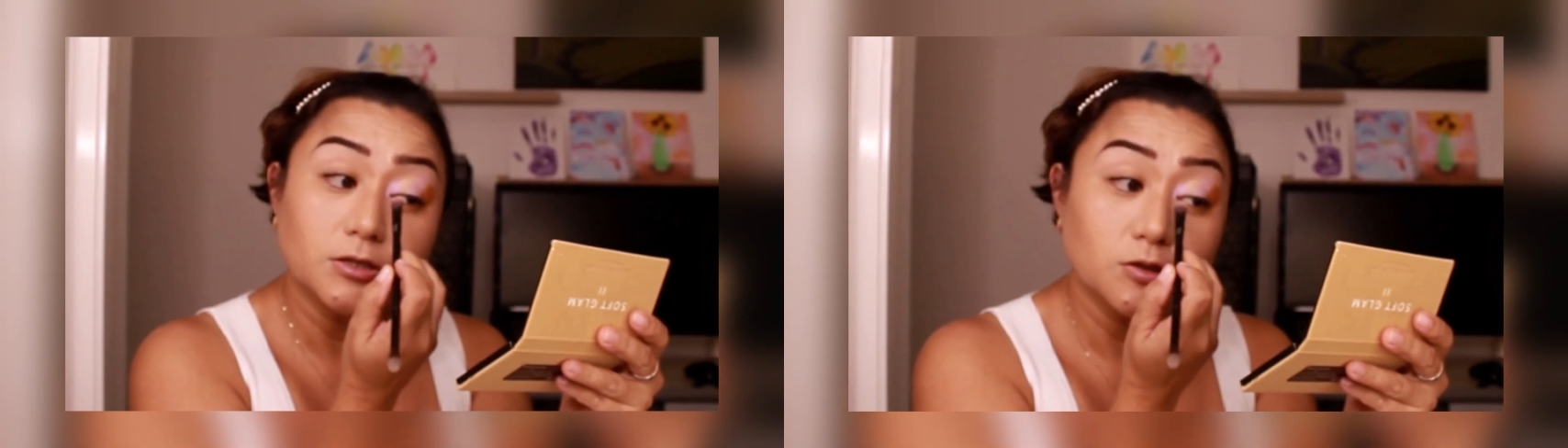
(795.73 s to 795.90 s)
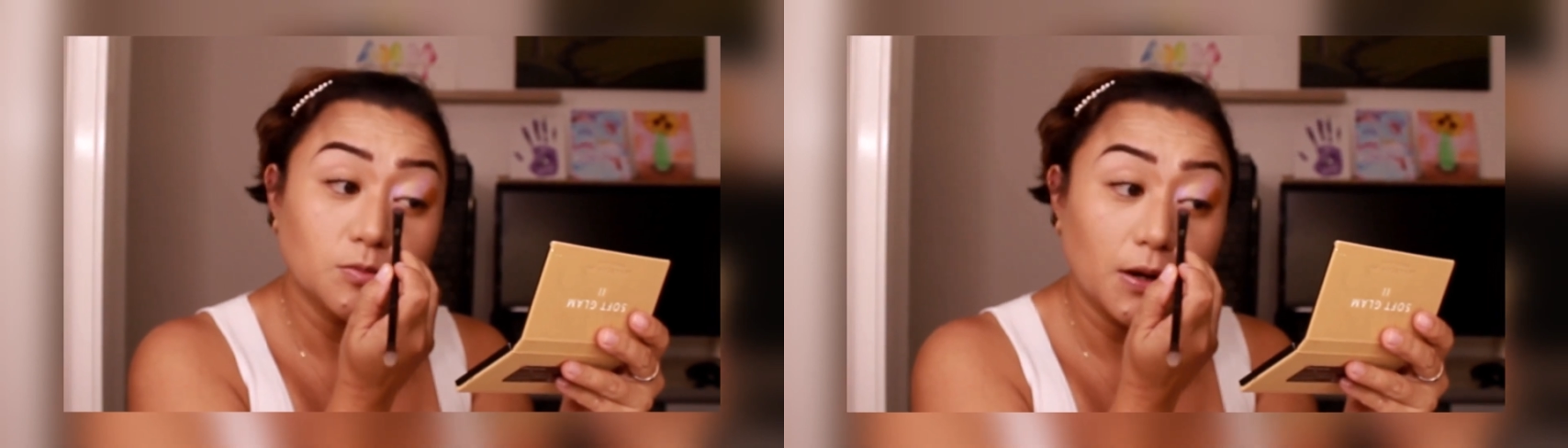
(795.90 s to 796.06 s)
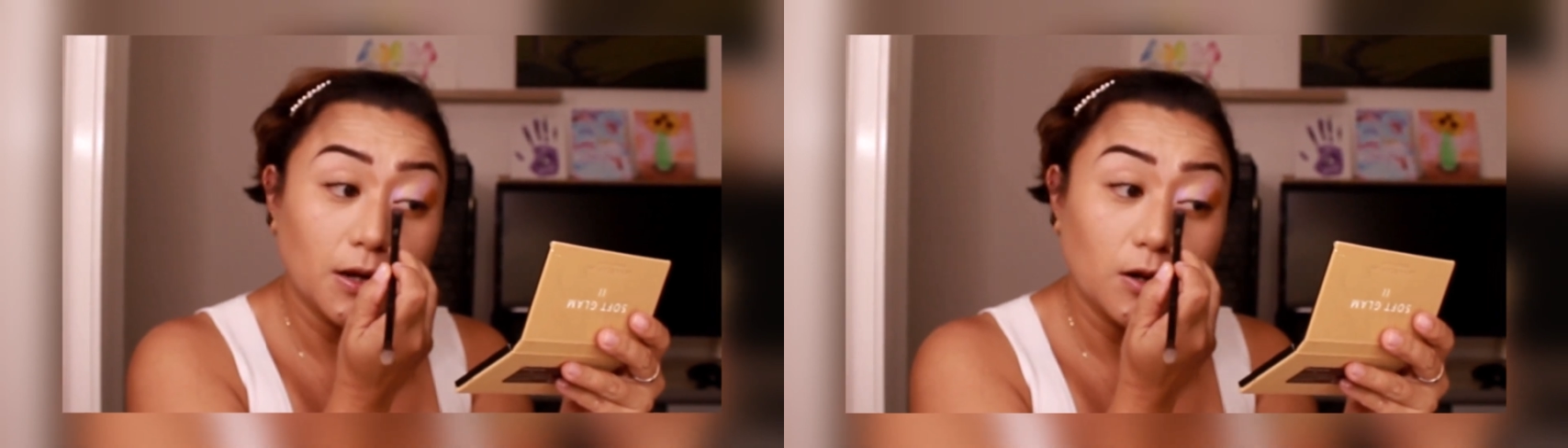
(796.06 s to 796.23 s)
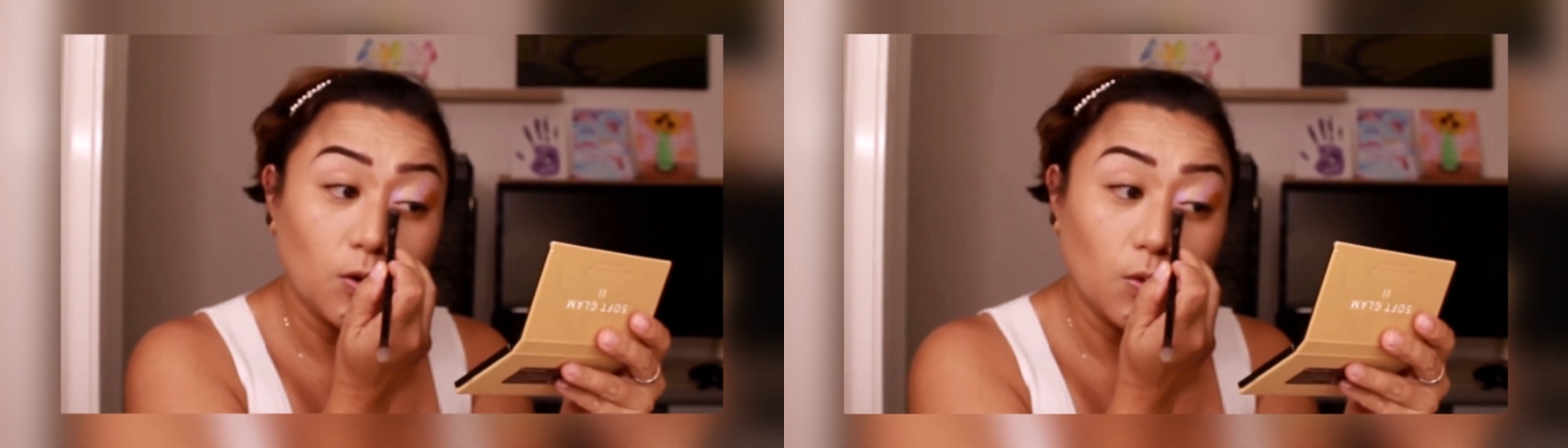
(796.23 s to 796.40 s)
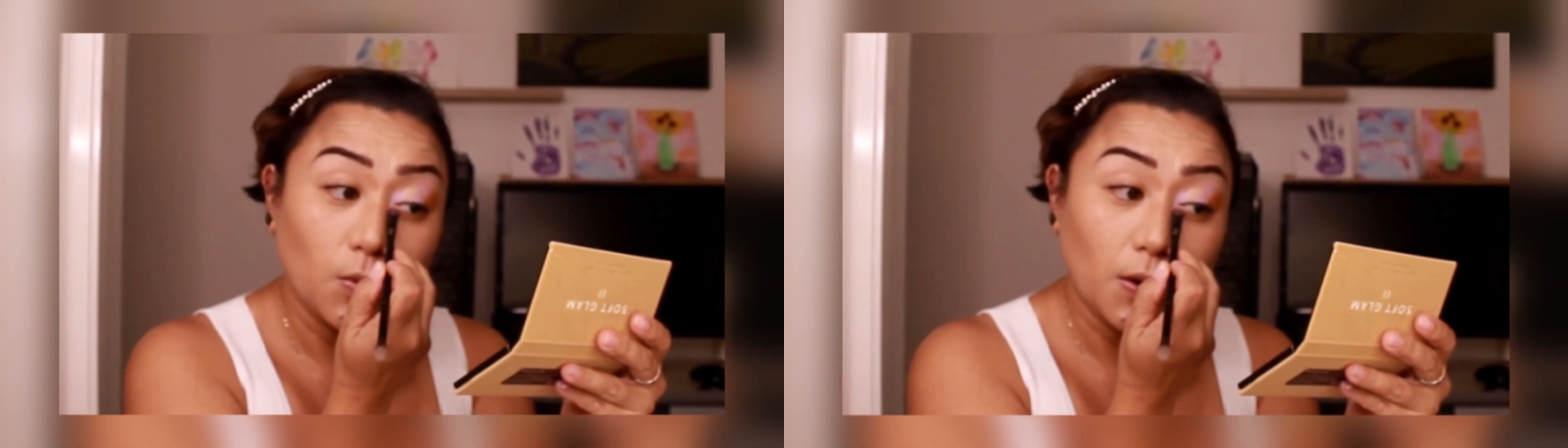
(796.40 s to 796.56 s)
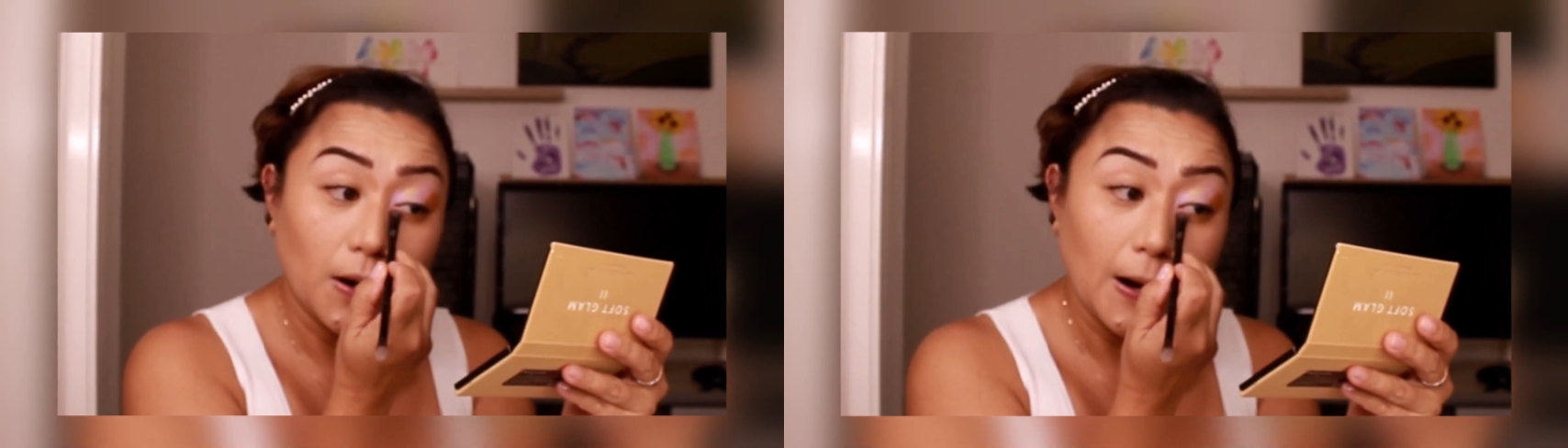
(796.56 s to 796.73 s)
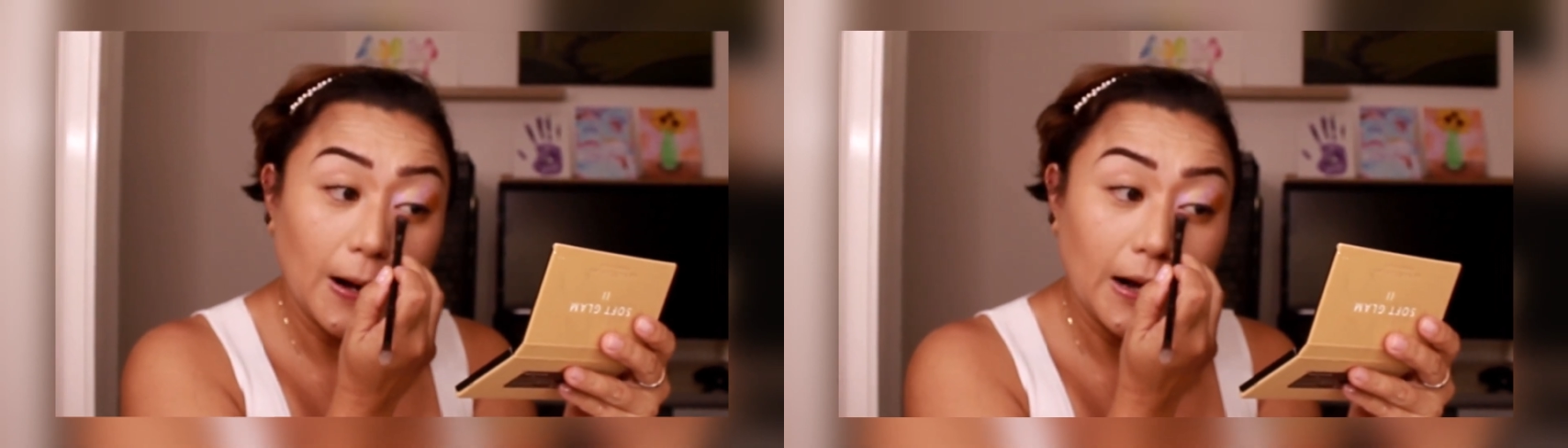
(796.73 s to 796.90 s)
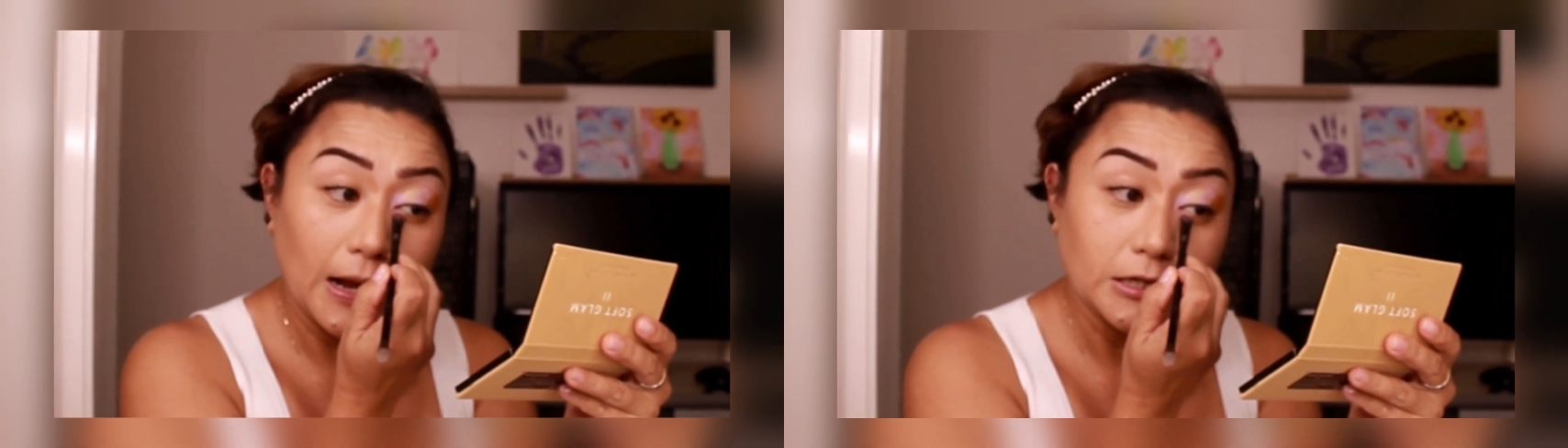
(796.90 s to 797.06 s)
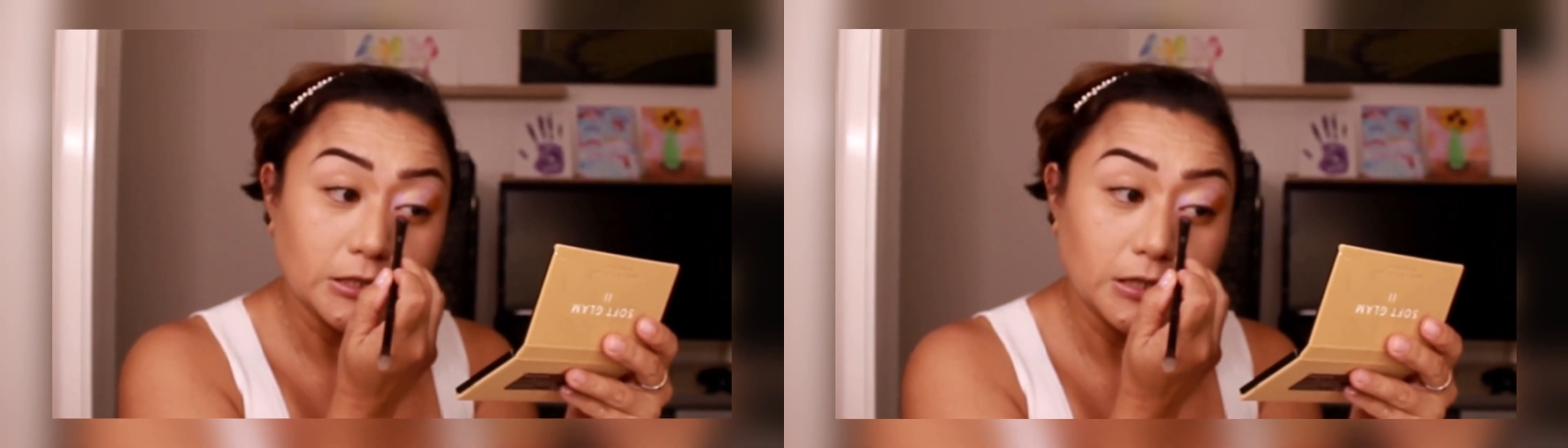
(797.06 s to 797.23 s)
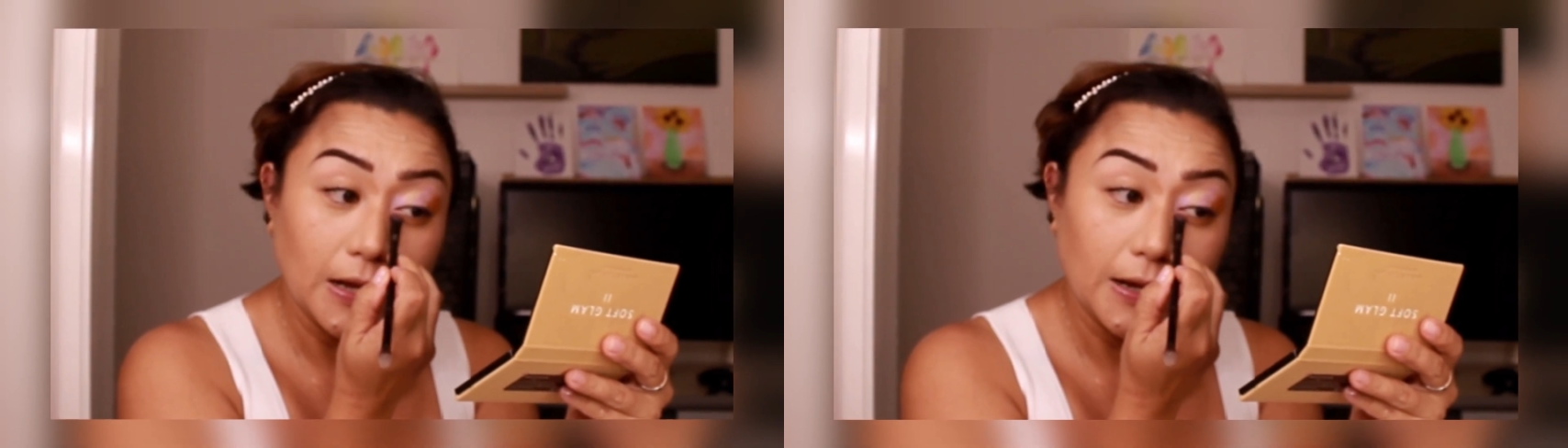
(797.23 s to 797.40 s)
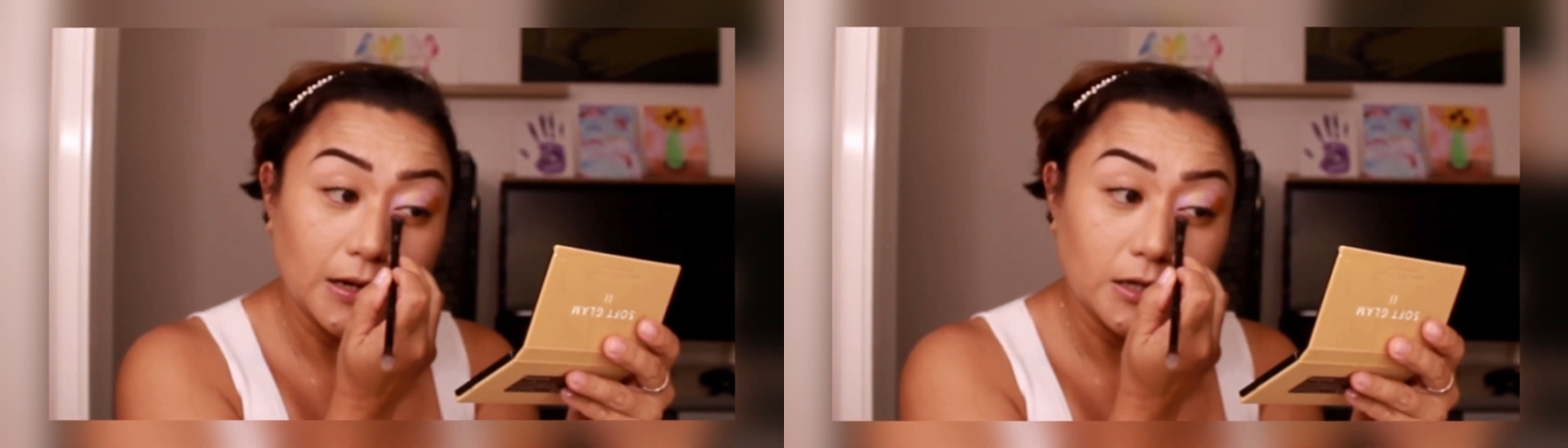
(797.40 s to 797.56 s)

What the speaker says: to my lower lash line